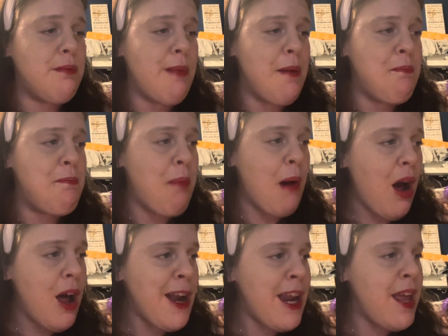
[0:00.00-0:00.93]
my
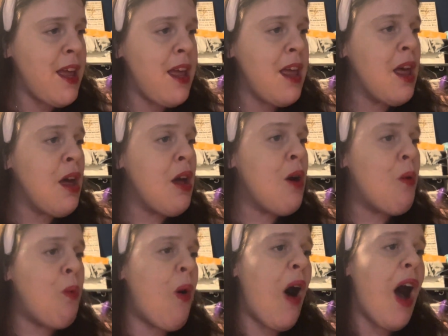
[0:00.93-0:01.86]
body?
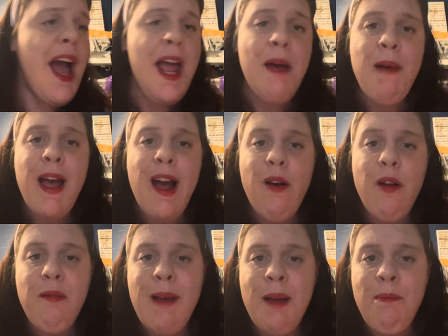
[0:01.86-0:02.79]
Why am I out
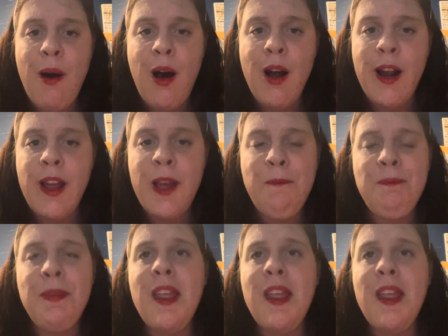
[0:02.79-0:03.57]
of my body?